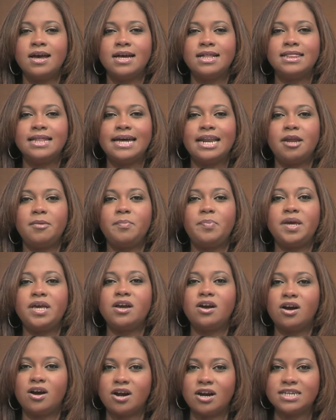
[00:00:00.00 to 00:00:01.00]
Let It Be
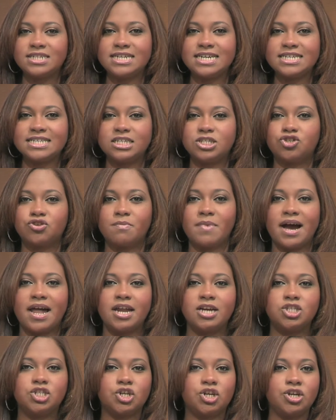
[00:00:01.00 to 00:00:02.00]
Art is a
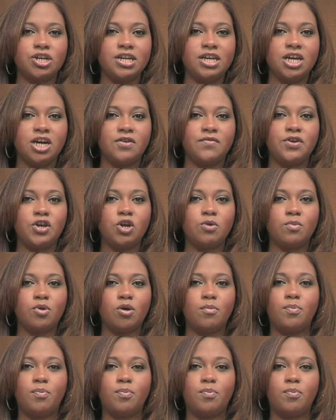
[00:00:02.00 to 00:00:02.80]
dramatic journey of humor,